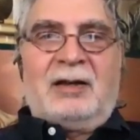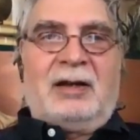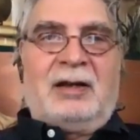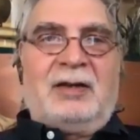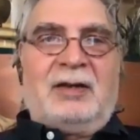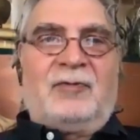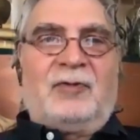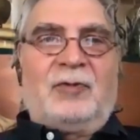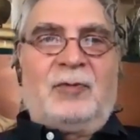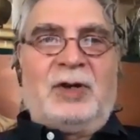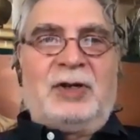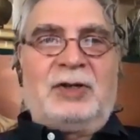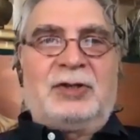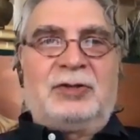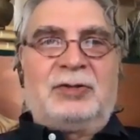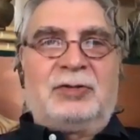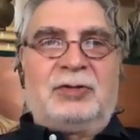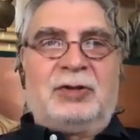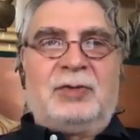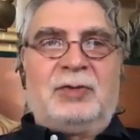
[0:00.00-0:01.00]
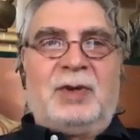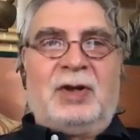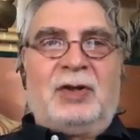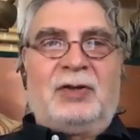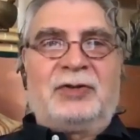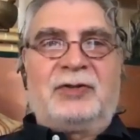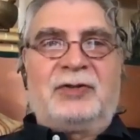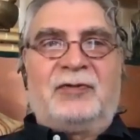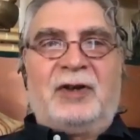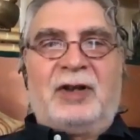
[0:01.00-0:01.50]
information, your
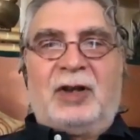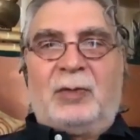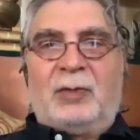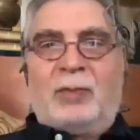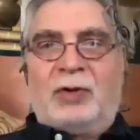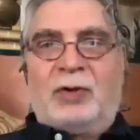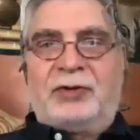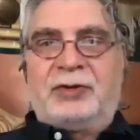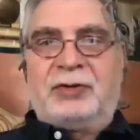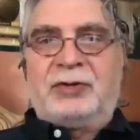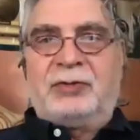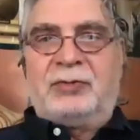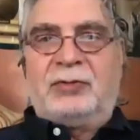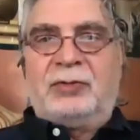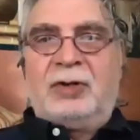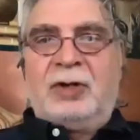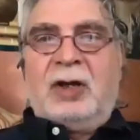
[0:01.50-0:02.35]
emails available to